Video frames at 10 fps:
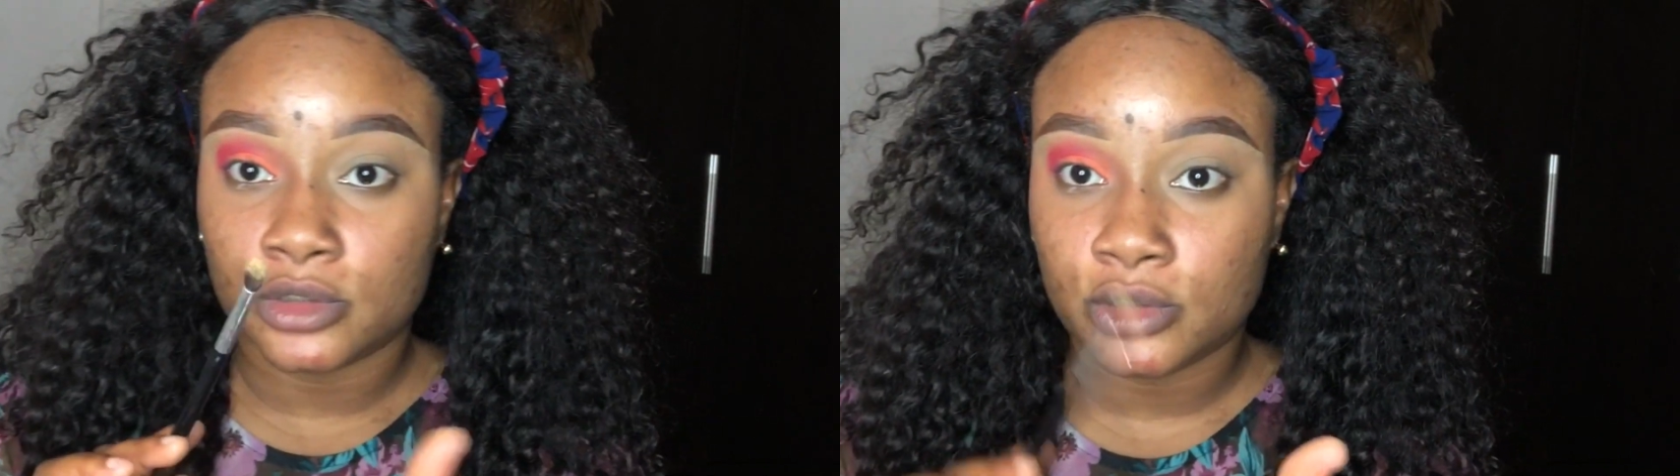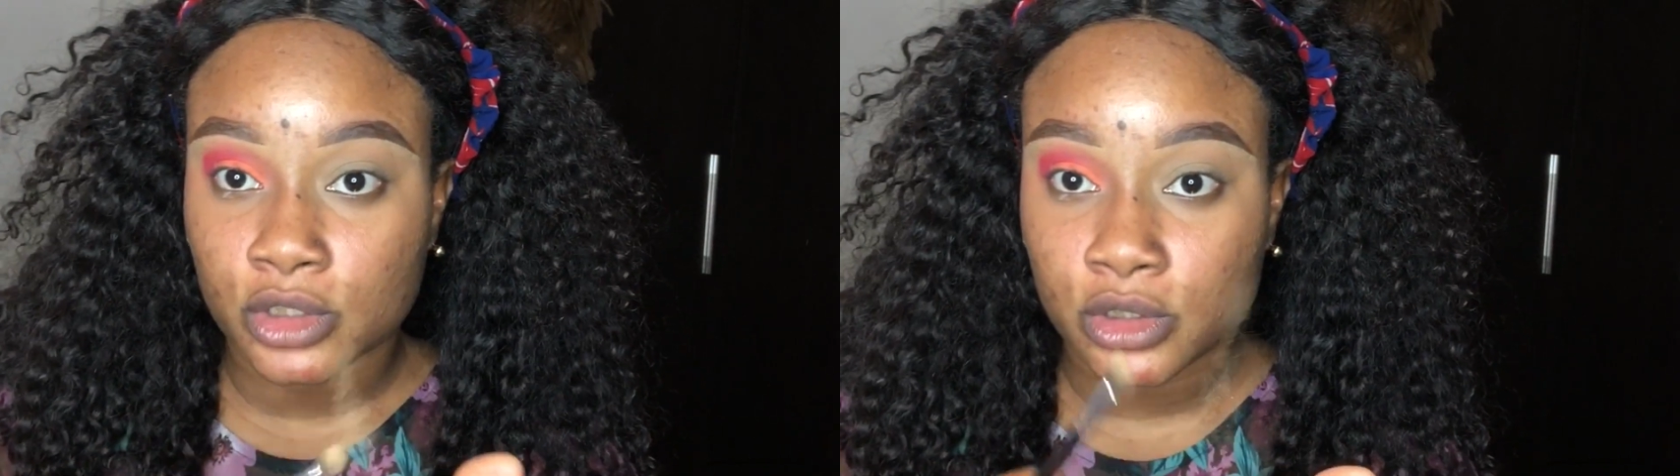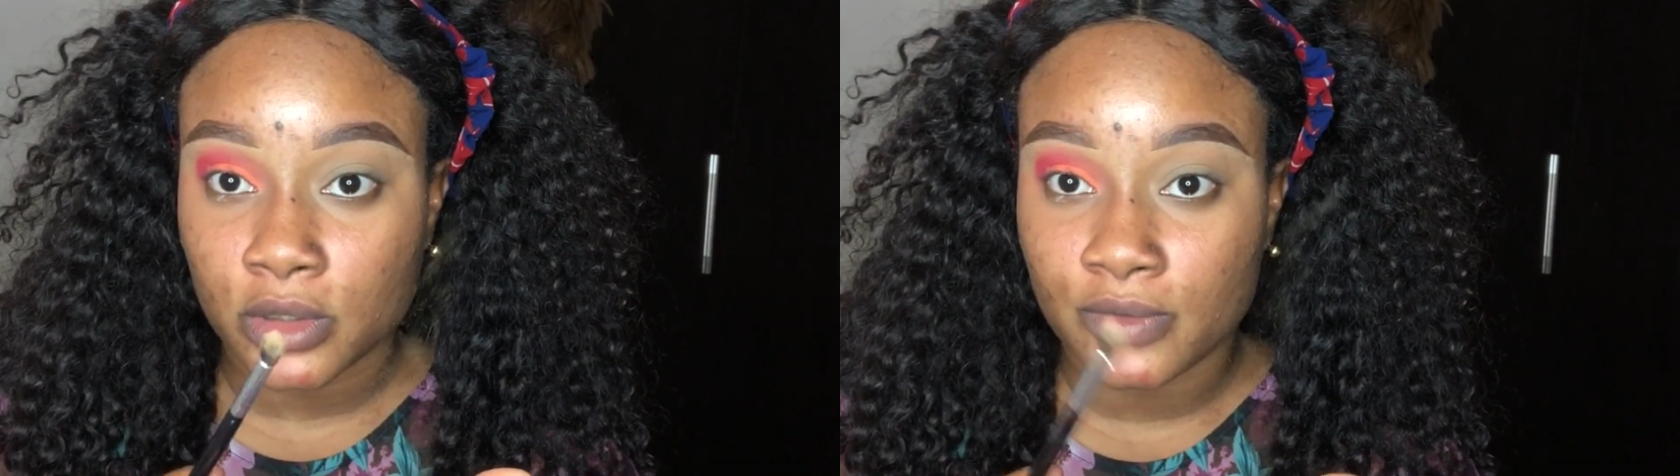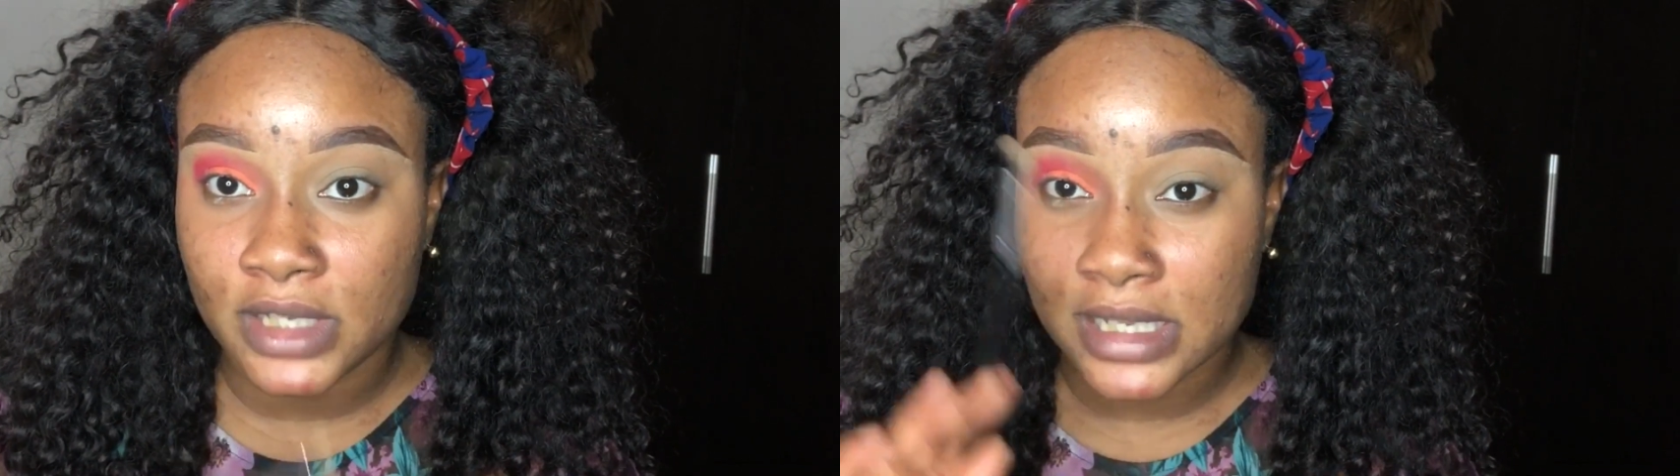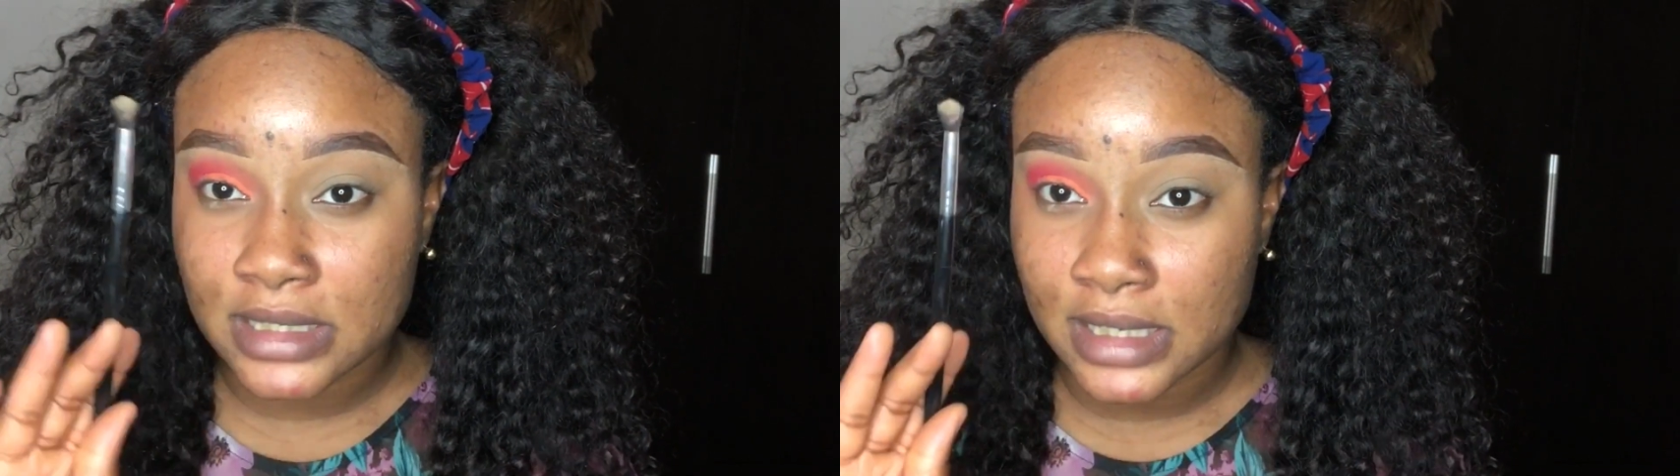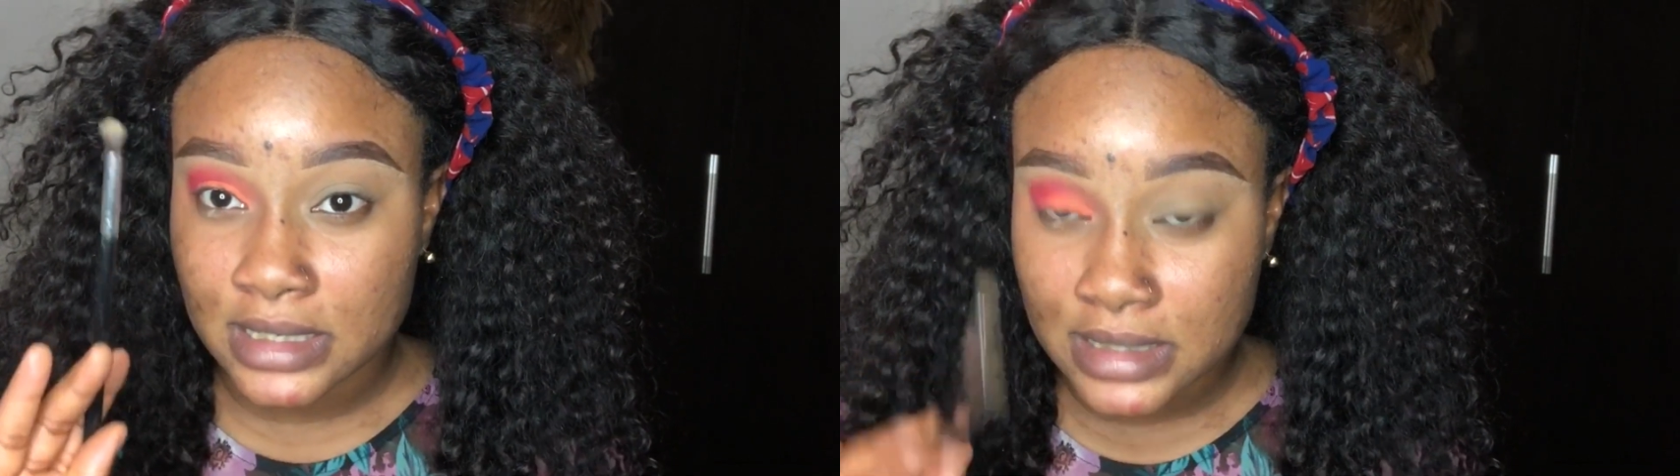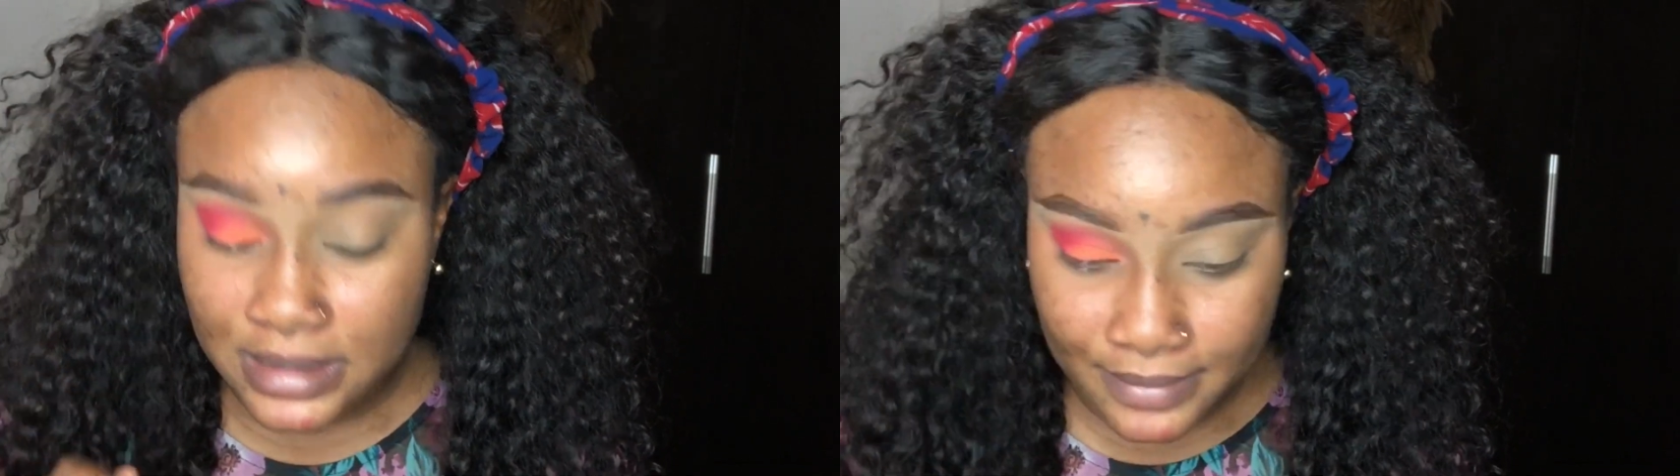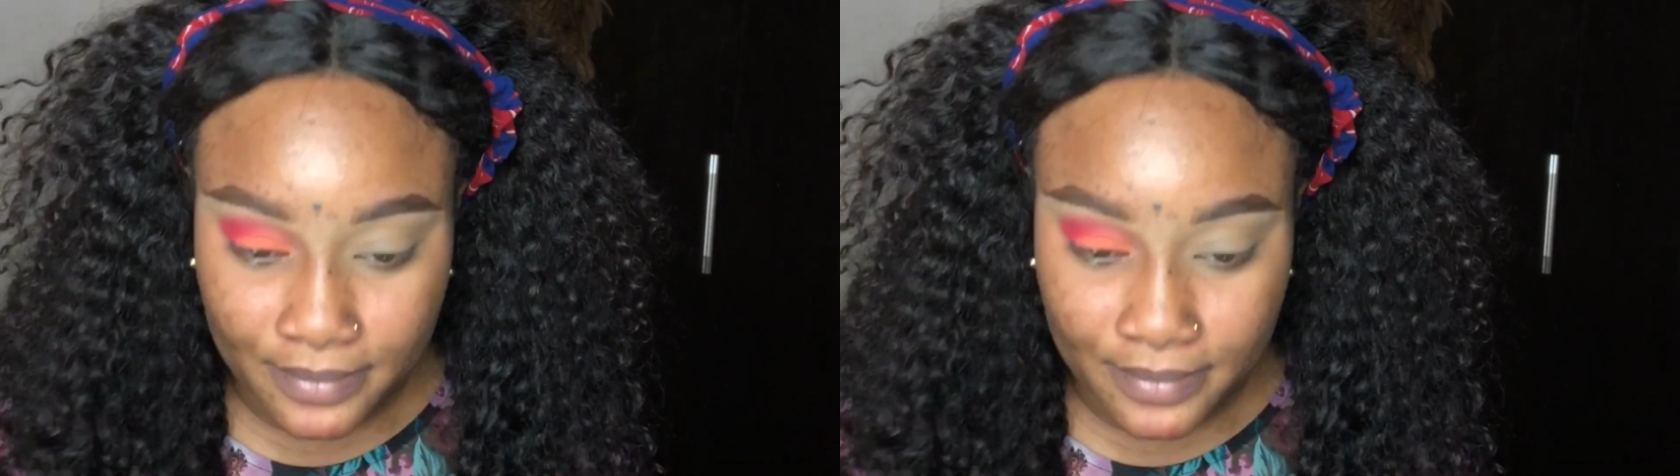just off the excess.